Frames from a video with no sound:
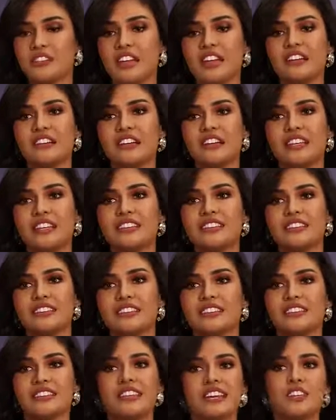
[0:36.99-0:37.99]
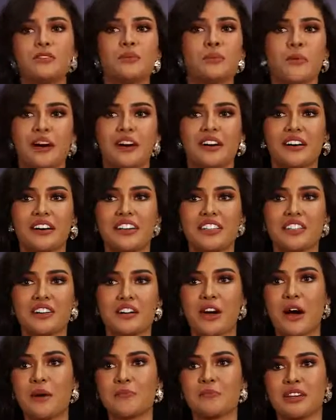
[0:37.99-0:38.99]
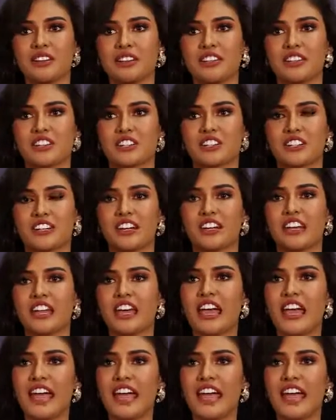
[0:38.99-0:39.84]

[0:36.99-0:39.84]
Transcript: They really did well in the competition.